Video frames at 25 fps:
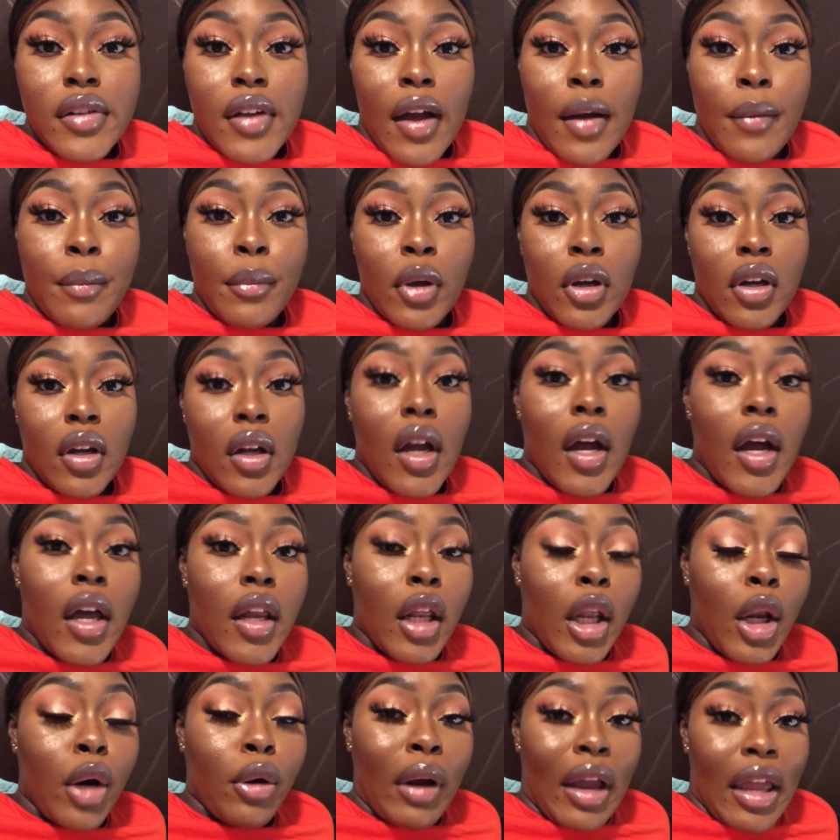I'm gonna cut
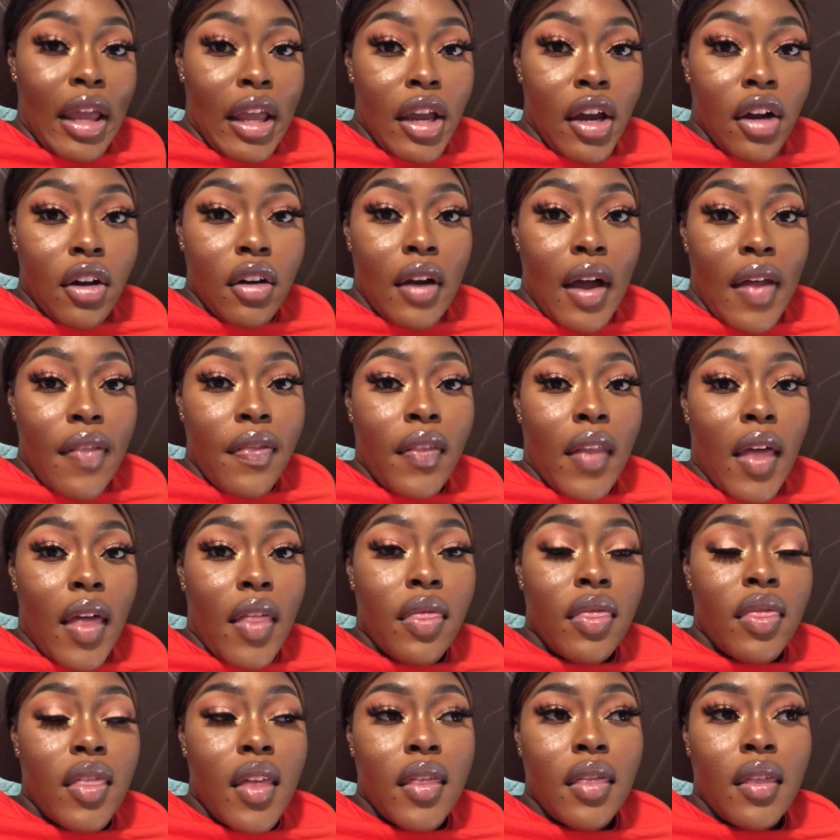it right here, and
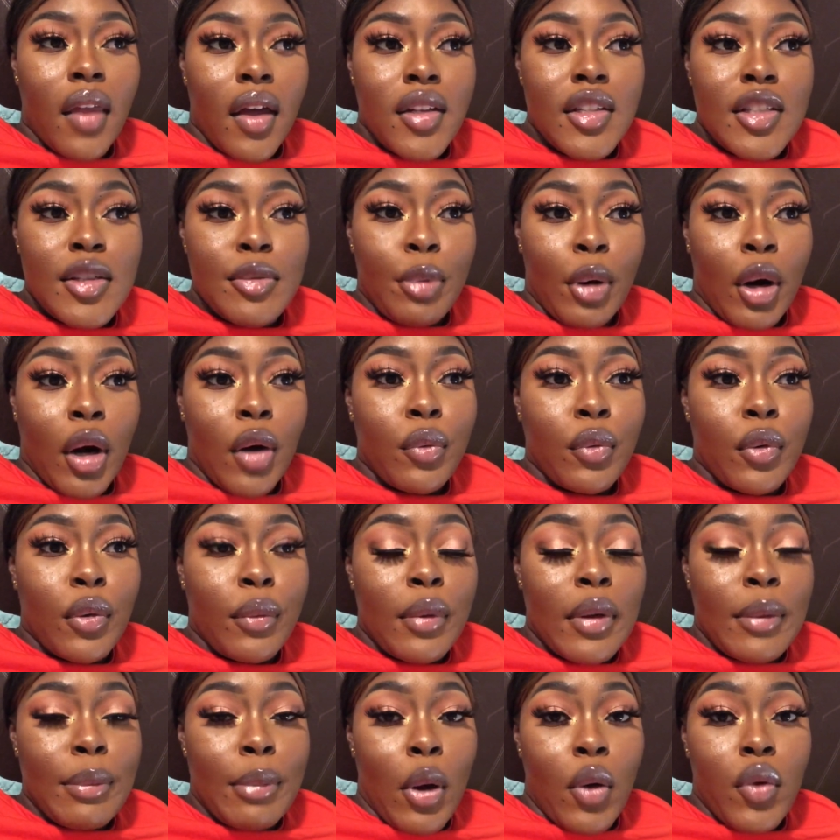then the next part will
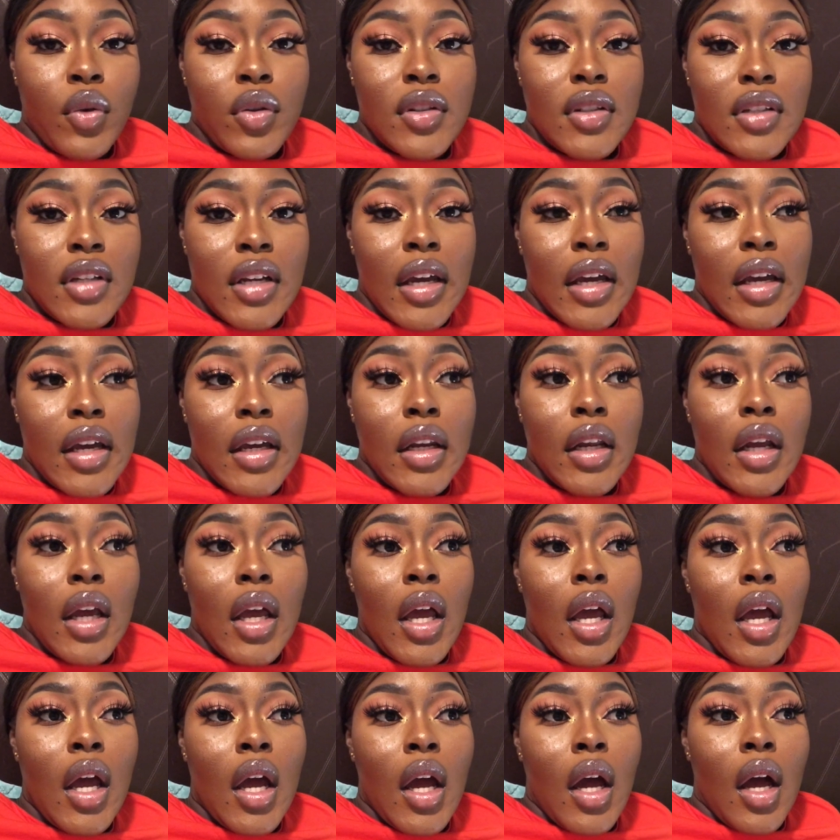be posted
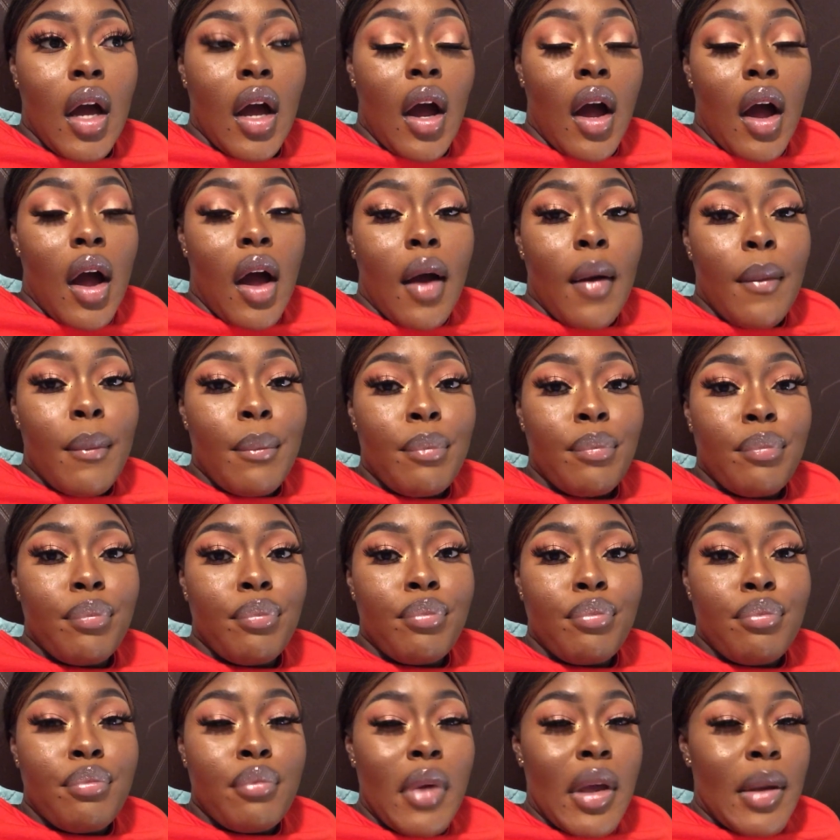
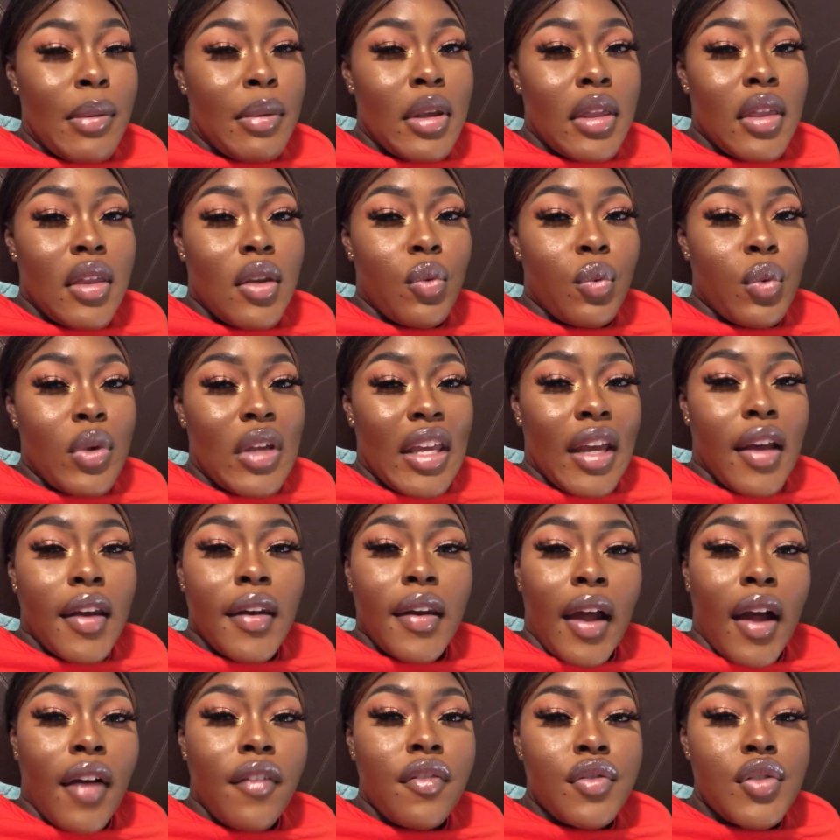maybe the weekend
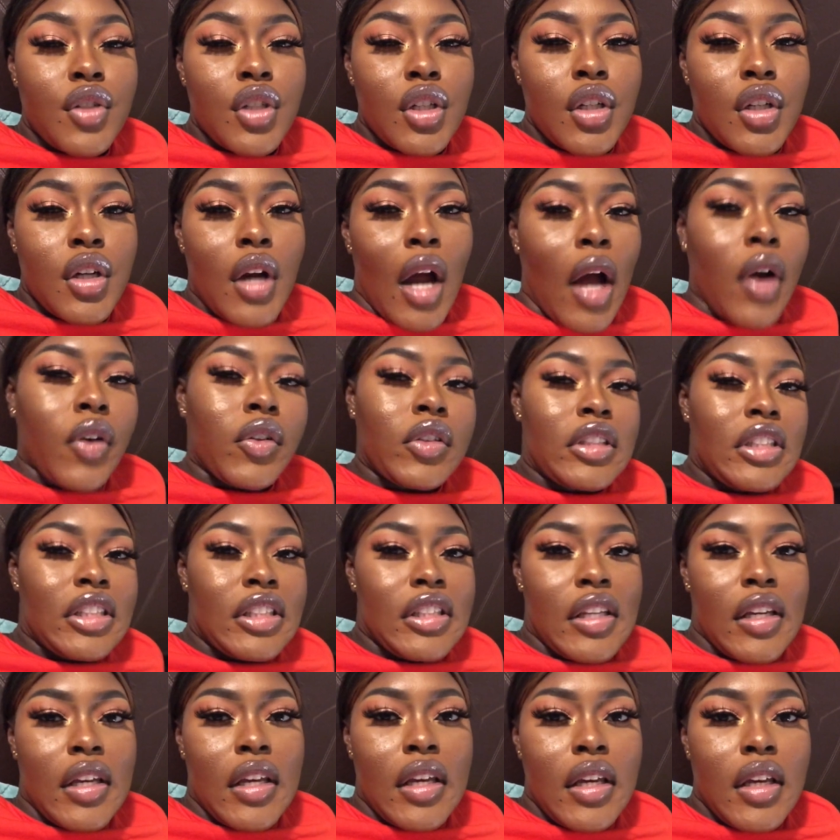after. I'll
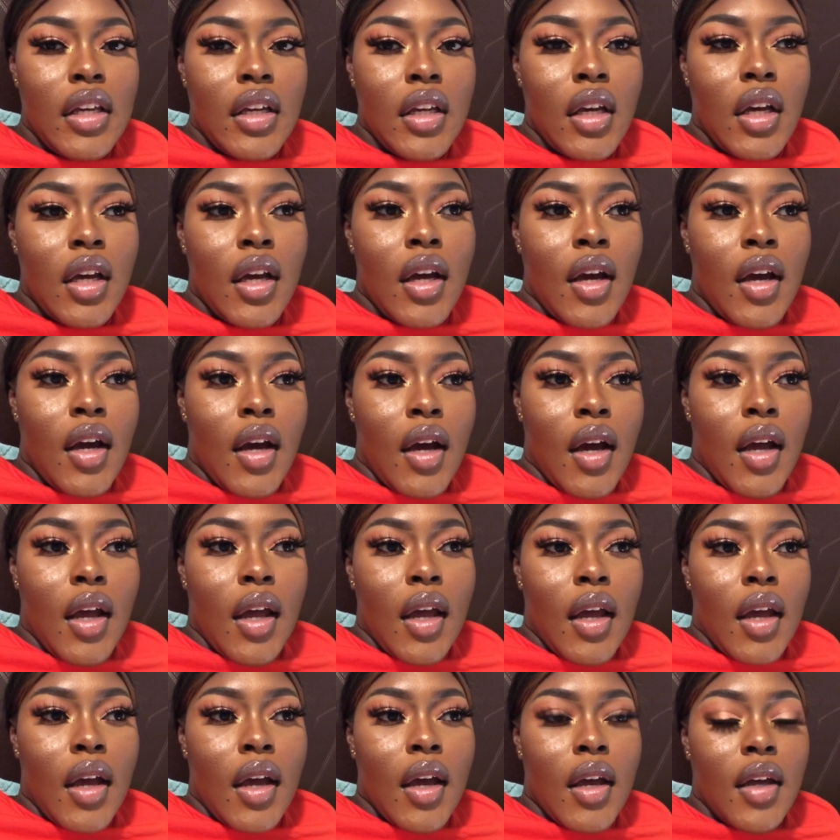see,
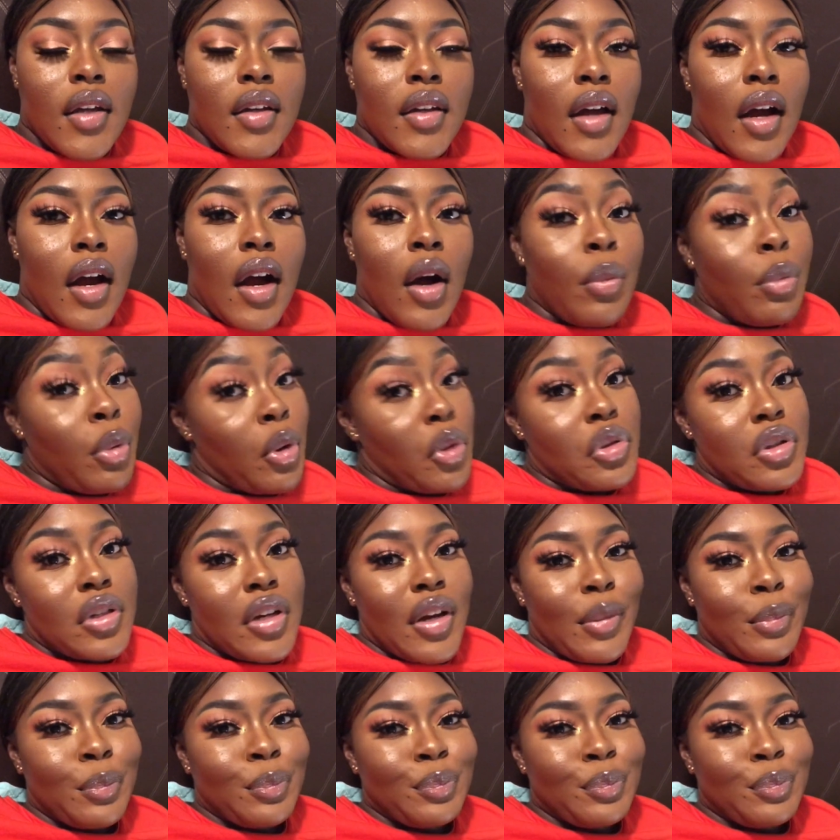and I'll post it.